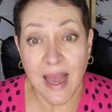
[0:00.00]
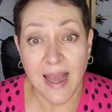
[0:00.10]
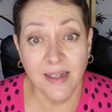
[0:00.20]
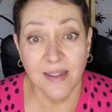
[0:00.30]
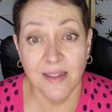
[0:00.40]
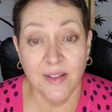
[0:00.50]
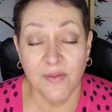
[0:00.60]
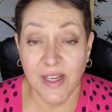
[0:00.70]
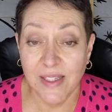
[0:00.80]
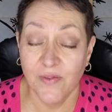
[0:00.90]
And the
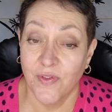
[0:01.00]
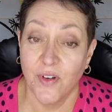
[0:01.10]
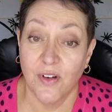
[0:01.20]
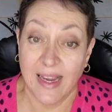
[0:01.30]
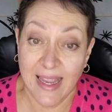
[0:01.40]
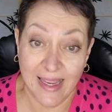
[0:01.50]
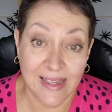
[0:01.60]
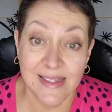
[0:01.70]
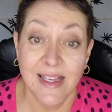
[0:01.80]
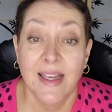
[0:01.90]
reason for it
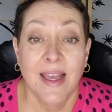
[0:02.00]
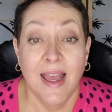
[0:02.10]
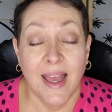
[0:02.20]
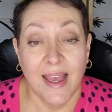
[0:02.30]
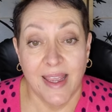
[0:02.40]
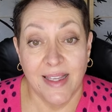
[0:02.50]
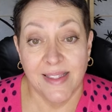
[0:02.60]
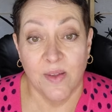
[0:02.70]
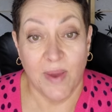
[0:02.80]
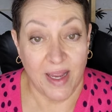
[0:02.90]
is
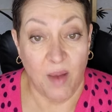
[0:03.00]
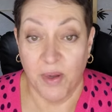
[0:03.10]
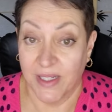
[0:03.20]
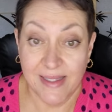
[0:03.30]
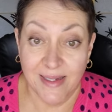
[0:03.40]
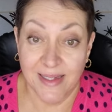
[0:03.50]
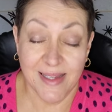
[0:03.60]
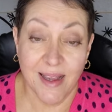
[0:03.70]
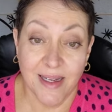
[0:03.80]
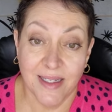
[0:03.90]
it's the way our bodies are
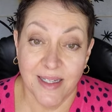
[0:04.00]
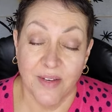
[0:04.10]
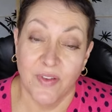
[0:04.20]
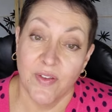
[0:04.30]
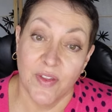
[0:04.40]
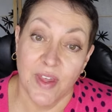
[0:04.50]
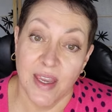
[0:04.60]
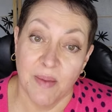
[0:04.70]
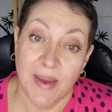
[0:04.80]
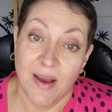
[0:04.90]
designed. If you
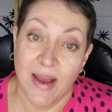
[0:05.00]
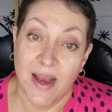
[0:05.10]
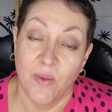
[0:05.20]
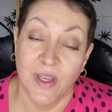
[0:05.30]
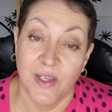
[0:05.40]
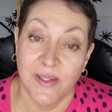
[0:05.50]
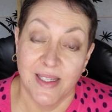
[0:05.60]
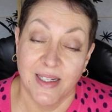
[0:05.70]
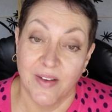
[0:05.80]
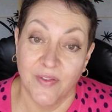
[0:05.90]
think about how we used
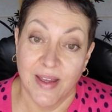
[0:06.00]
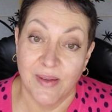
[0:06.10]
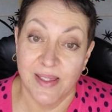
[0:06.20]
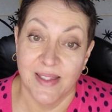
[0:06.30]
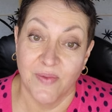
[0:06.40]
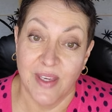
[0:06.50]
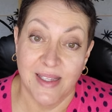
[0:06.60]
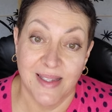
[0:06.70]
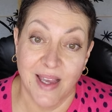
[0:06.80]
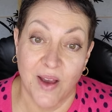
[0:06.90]
to live thousands of
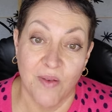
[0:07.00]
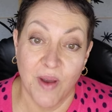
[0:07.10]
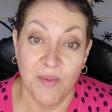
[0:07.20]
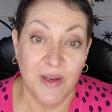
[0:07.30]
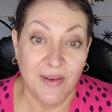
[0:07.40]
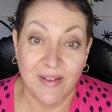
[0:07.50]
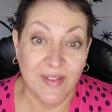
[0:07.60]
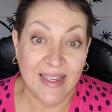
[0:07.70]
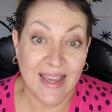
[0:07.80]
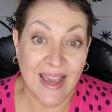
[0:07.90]
years ago when we were
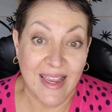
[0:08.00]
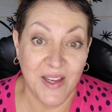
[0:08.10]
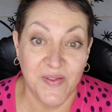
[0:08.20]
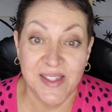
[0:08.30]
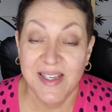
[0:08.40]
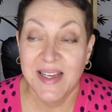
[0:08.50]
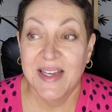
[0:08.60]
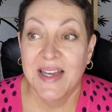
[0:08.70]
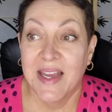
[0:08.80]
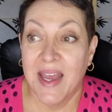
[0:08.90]
living in caves,
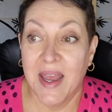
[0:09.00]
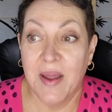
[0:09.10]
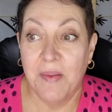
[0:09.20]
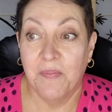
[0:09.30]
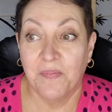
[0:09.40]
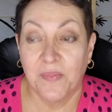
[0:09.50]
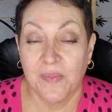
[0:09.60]
um,